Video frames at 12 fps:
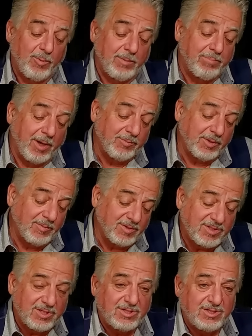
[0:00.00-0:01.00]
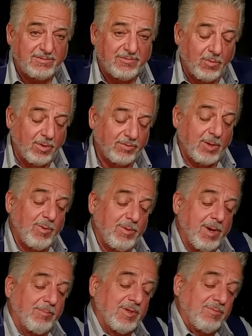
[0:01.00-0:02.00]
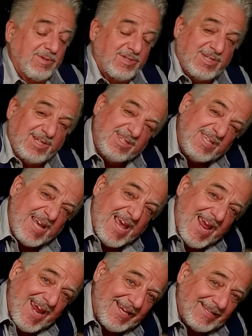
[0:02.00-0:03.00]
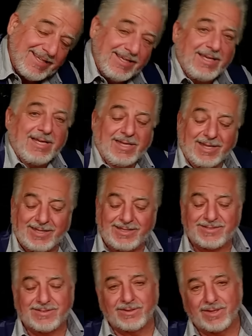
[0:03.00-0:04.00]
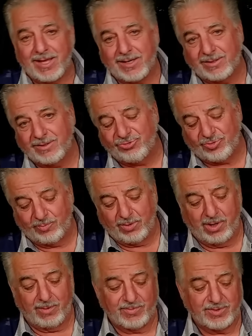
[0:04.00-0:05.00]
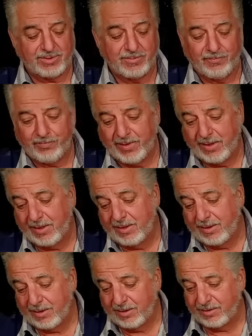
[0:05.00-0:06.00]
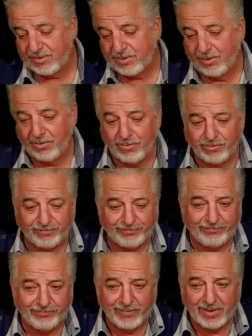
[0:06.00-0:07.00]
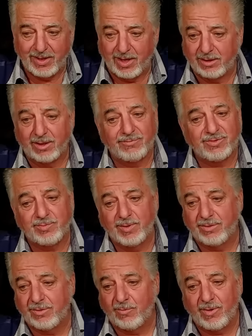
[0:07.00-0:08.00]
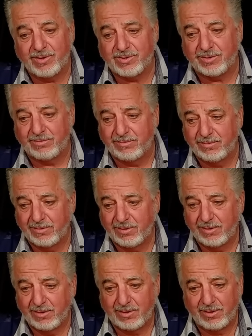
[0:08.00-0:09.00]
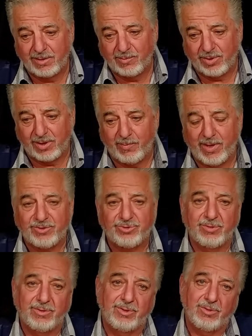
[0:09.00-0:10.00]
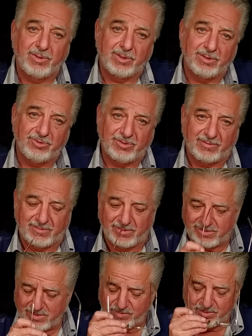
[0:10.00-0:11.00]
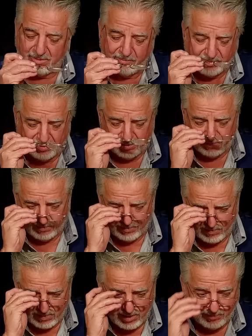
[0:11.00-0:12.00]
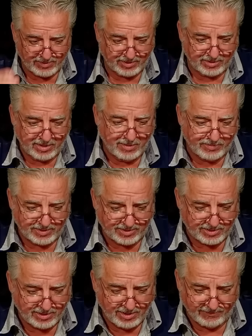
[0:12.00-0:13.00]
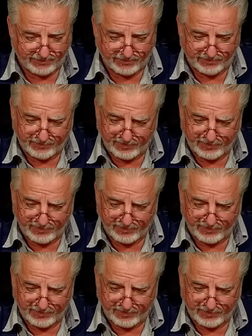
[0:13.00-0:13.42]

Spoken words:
We bumped him to 64. Then we bumped him to 68, and he still had ignition problems. And so I love Smith and Wesson, but I'm not sure the new ignition systems are up to snuff.